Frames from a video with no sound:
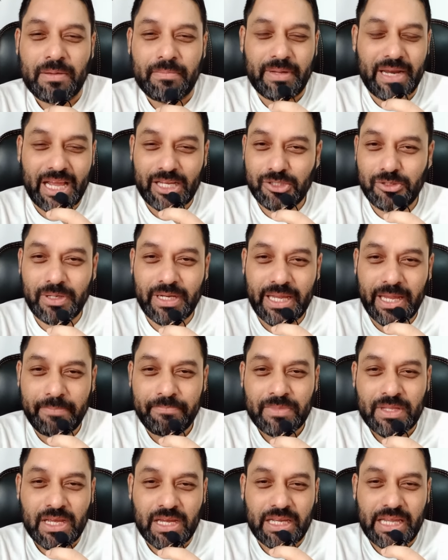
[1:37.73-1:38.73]
but actually
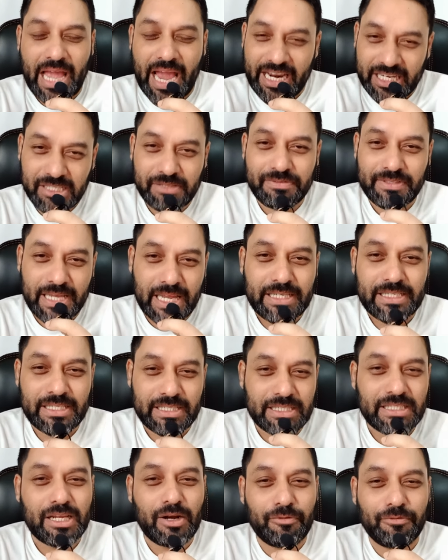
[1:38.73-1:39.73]
active
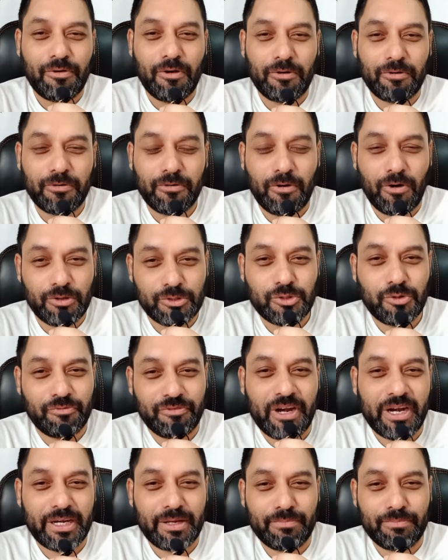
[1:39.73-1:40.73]
sentences are also
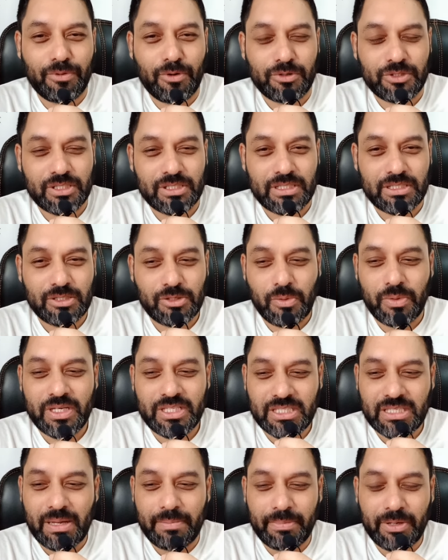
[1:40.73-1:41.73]
very important. So
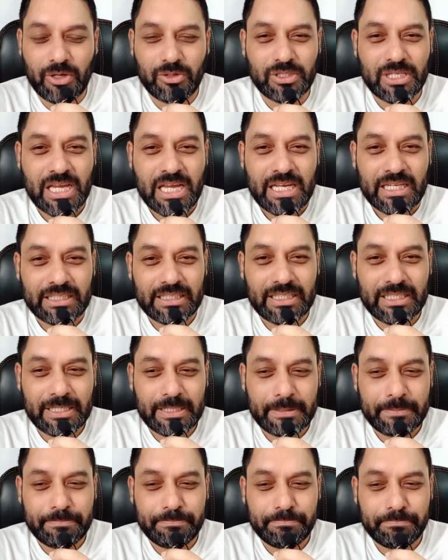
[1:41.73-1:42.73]
it's about
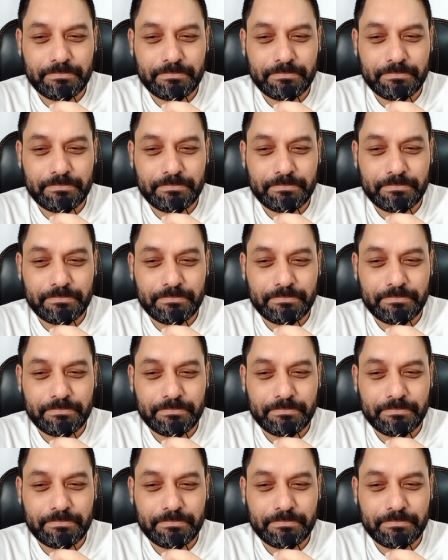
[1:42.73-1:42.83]
the